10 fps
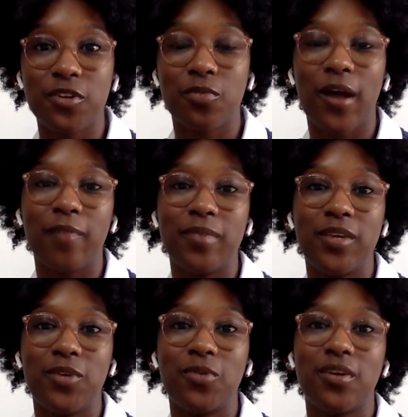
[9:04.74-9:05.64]
around
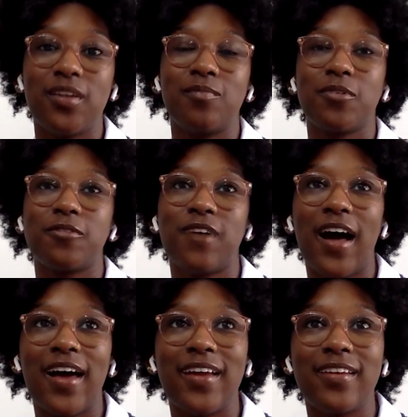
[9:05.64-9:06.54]
me, who can
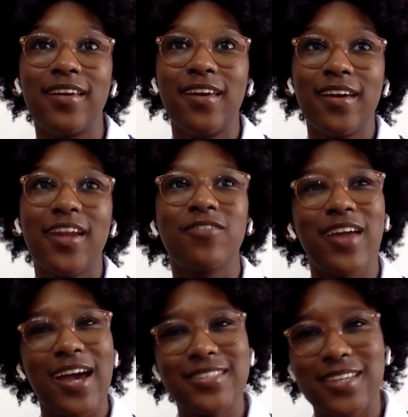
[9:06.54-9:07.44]
provide kind of
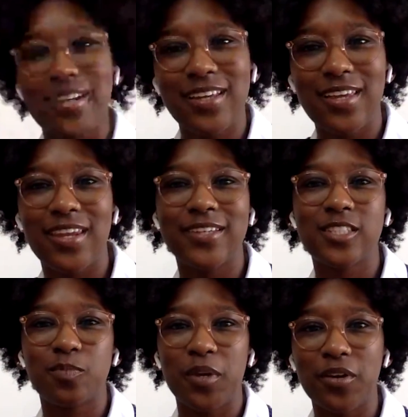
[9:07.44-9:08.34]
like identity and
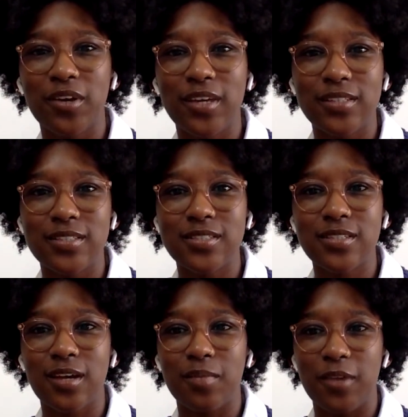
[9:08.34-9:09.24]
experience
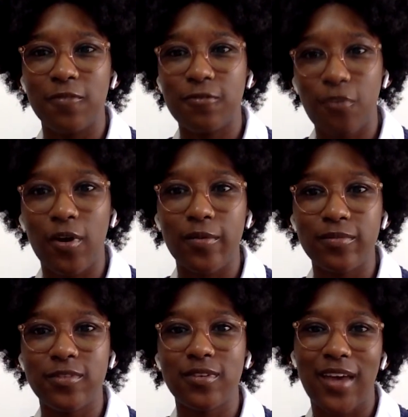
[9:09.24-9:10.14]

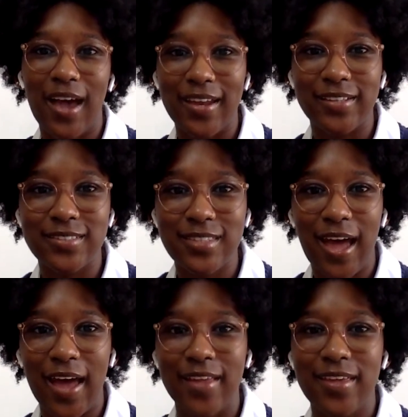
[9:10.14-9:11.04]
informed guidance
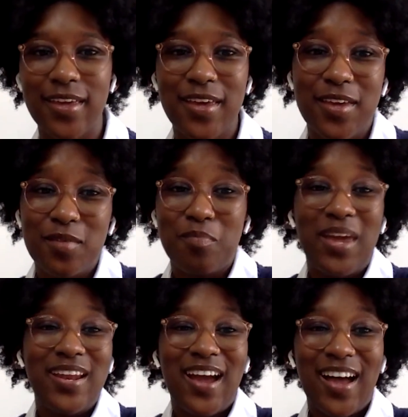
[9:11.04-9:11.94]
that
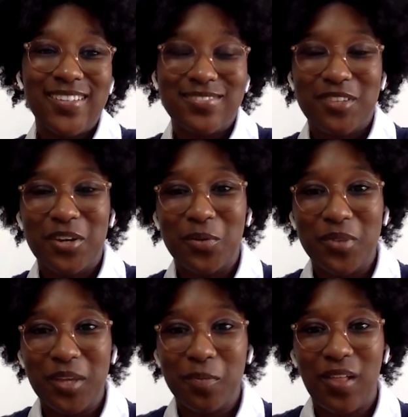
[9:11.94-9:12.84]
may not, you know,
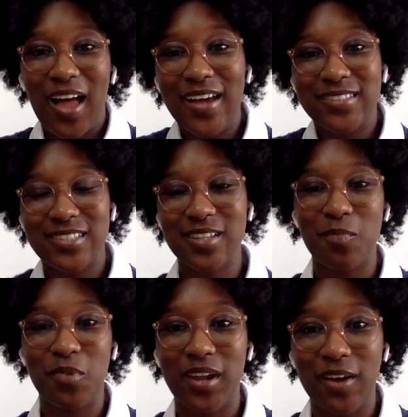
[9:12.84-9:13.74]
really apply to
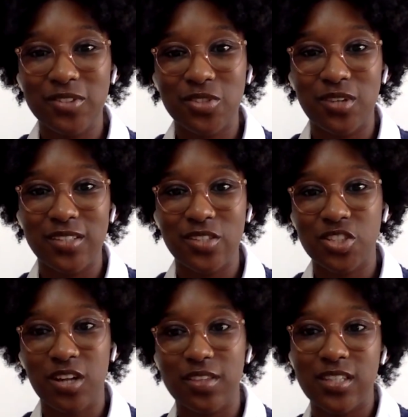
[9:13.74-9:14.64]
someone else who doesn't
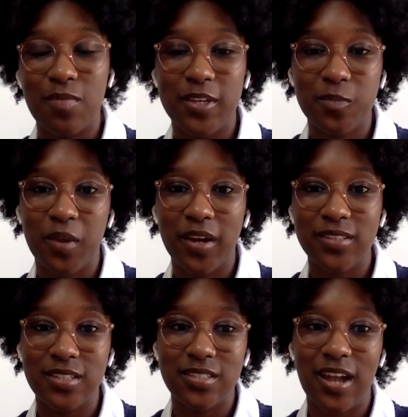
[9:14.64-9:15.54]
share the same
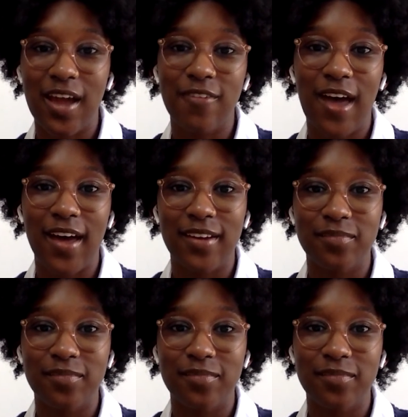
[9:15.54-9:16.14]
experiences that I've had.